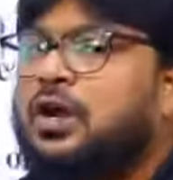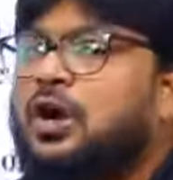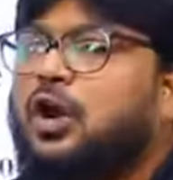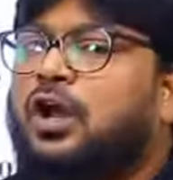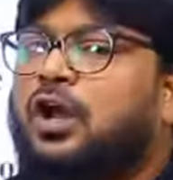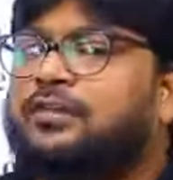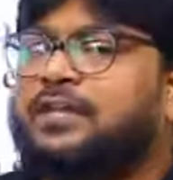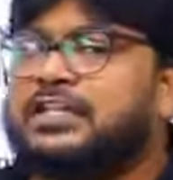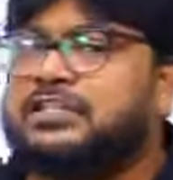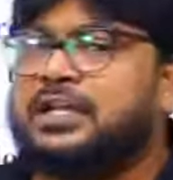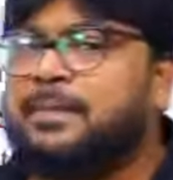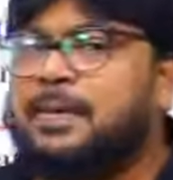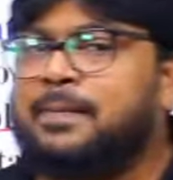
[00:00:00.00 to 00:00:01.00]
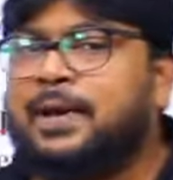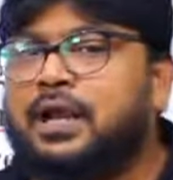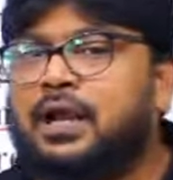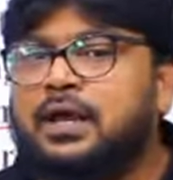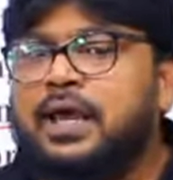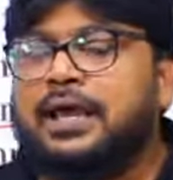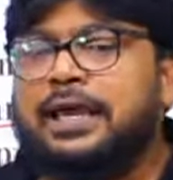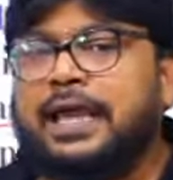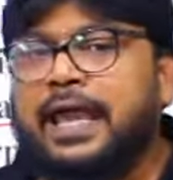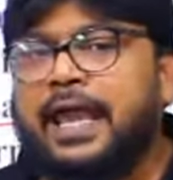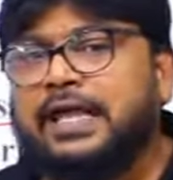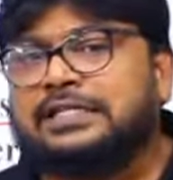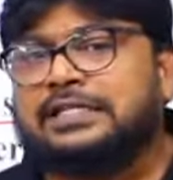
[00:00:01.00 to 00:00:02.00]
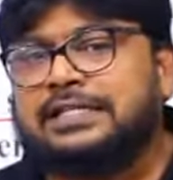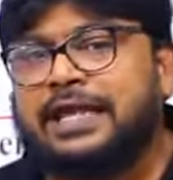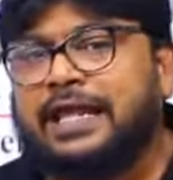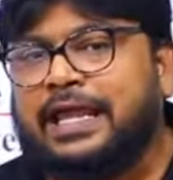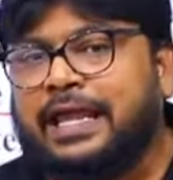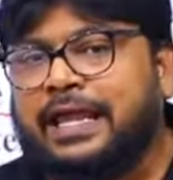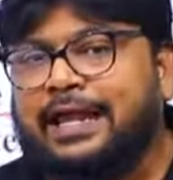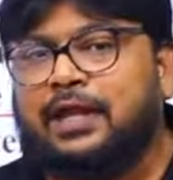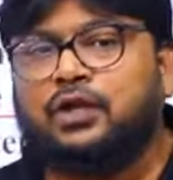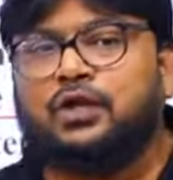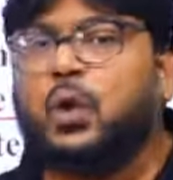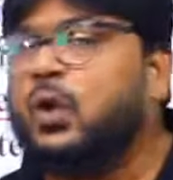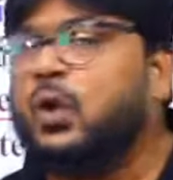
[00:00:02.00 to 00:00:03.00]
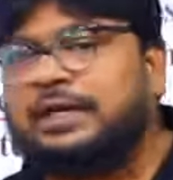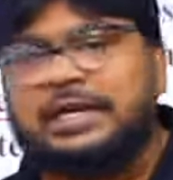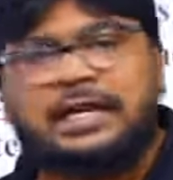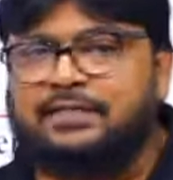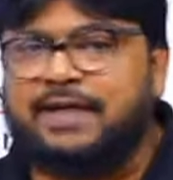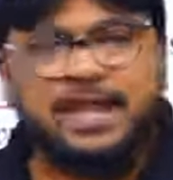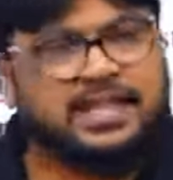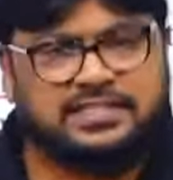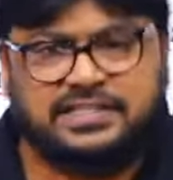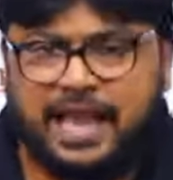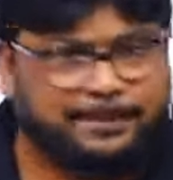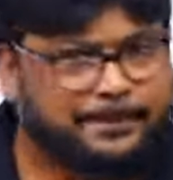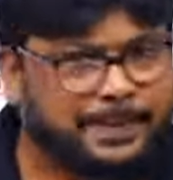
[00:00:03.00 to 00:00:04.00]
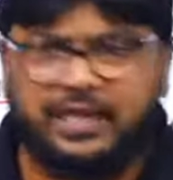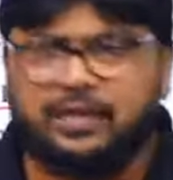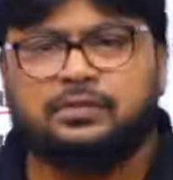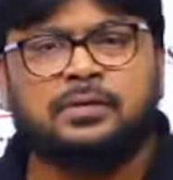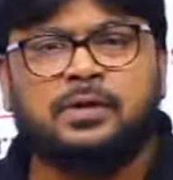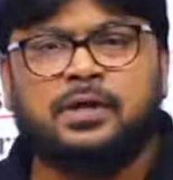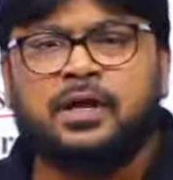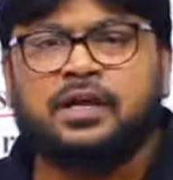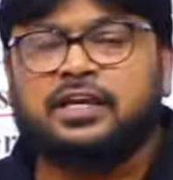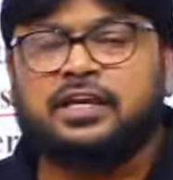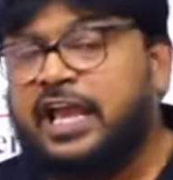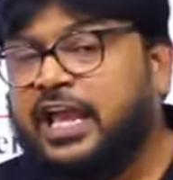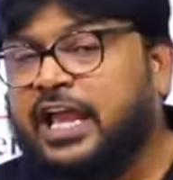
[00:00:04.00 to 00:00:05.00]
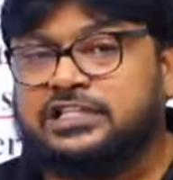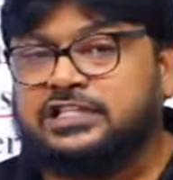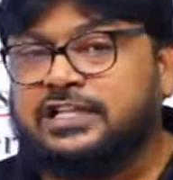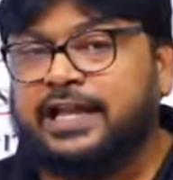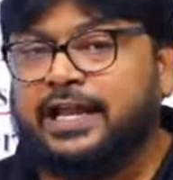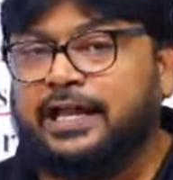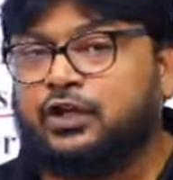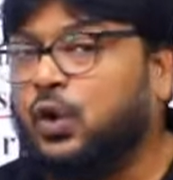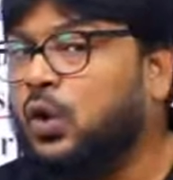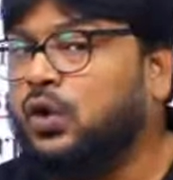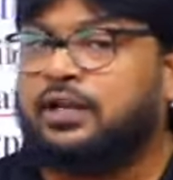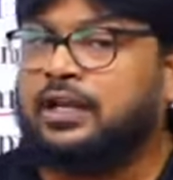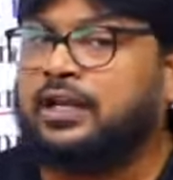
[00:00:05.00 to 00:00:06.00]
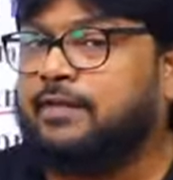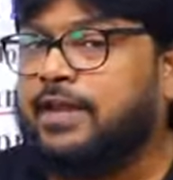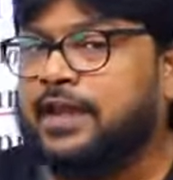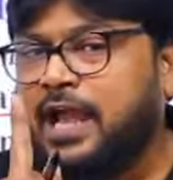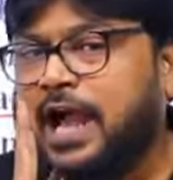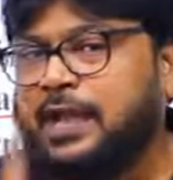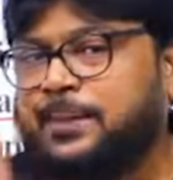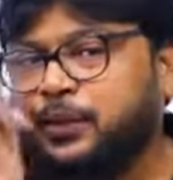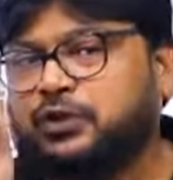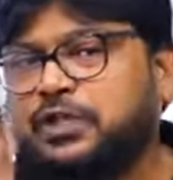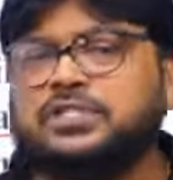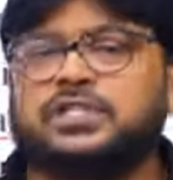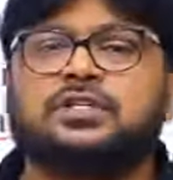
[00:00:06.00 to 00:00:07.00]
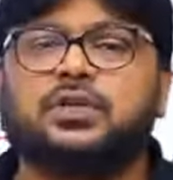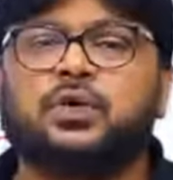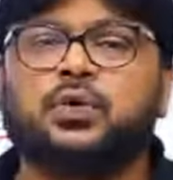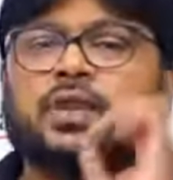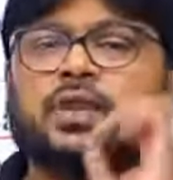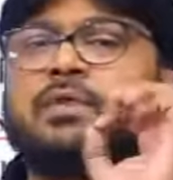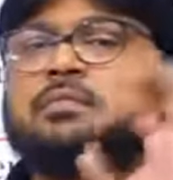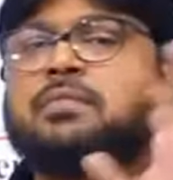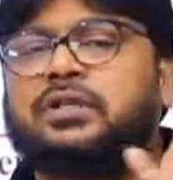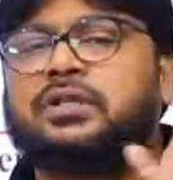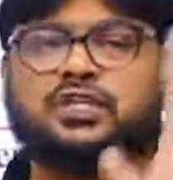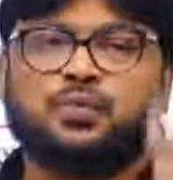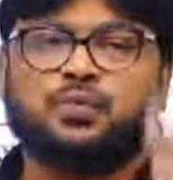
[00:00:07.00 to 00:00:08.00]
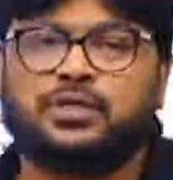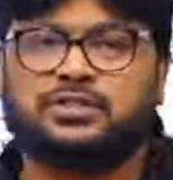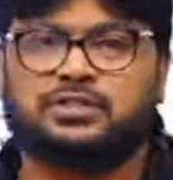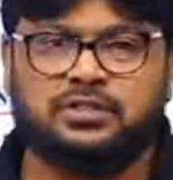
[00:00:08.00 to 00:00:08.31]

Always remember, case study don't require a sampling, case study don't require a hypothesis. You remember these words.